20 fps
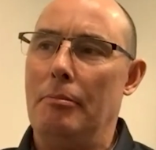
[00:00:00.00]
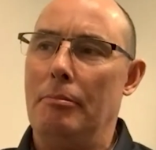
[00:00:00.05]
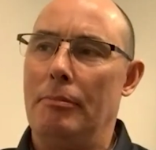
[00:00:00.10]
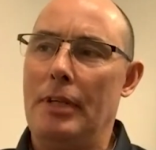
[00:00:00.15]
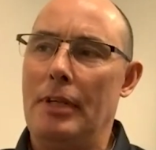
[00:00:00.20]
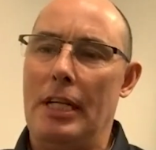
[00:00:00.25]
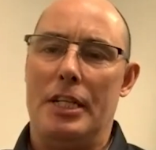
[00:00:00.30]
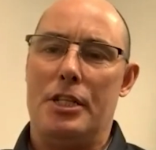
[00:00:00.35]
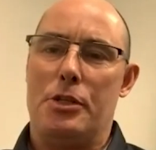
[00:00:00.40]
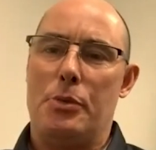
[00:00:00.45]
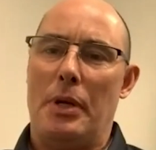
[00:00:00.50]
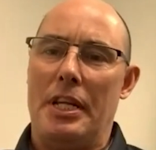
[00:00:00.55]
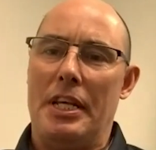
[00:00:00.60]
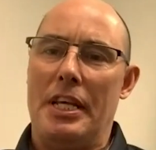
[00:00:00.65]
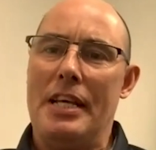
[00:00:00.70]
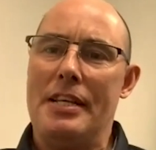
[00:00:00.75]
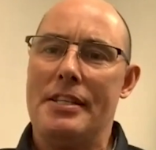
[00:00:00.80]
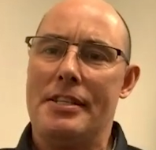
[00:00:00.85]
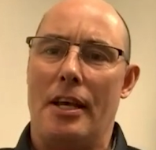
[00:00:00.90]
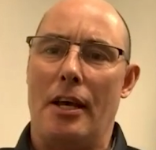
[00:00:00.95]
nearly 20
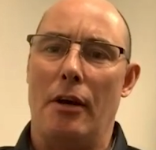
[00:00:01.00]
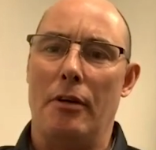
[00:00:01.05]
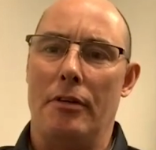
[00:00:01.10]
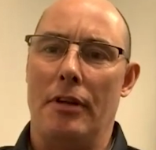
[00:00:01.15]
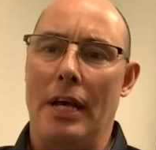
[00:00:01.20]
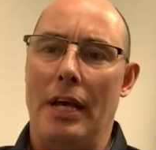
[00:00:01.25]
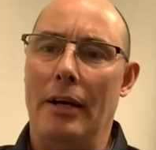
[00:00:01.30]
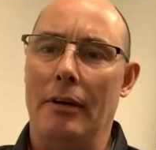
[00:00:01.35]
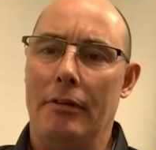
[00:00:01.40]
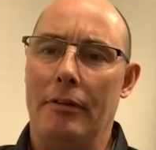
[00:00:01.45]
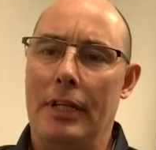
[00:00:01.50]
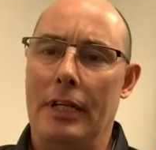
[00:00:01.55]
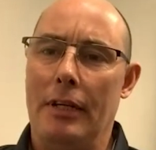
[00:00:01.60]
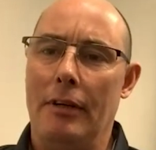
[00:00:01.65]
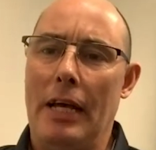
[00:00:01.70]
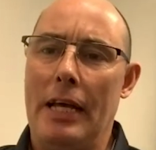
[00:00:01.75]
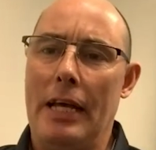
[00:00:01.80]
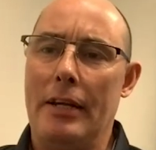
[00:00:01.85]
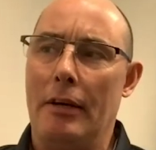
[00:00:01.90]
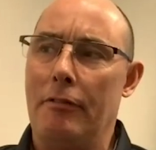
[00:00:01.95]
years ago now, you
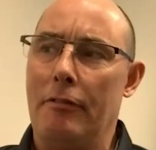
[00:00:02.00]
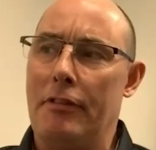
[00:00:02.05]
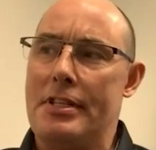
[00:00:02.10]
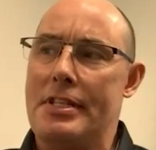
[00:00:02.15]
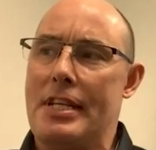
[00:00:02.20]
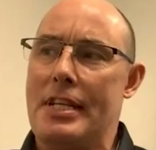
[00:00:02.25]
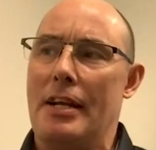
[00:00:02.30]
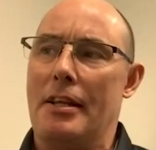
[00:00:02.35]
know, head office